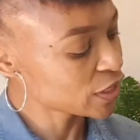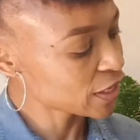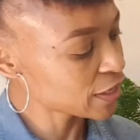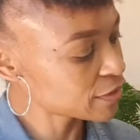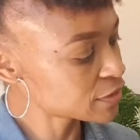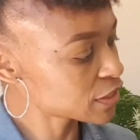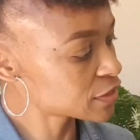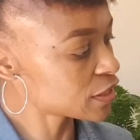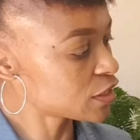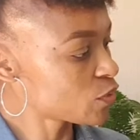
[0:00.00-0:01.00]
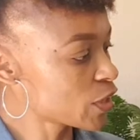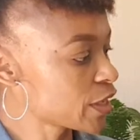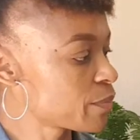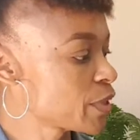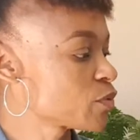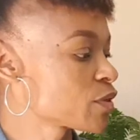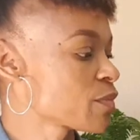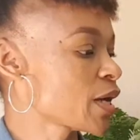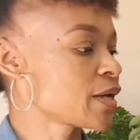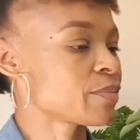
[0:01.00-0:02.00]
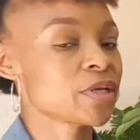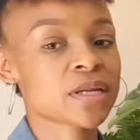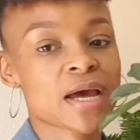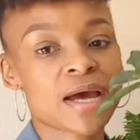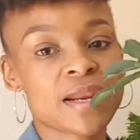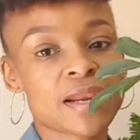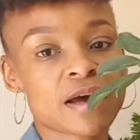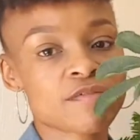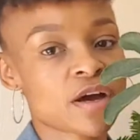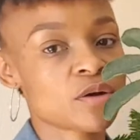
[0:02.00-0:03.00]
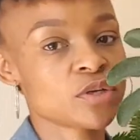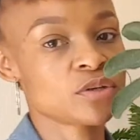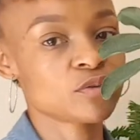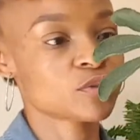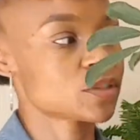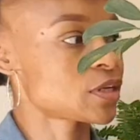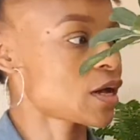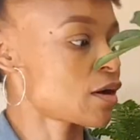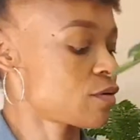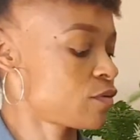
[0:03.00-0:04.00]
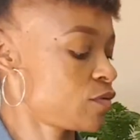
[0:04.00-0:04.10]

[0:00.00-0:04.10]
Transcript: And that's exactly what happened with mine. I mean, I love how it looks now.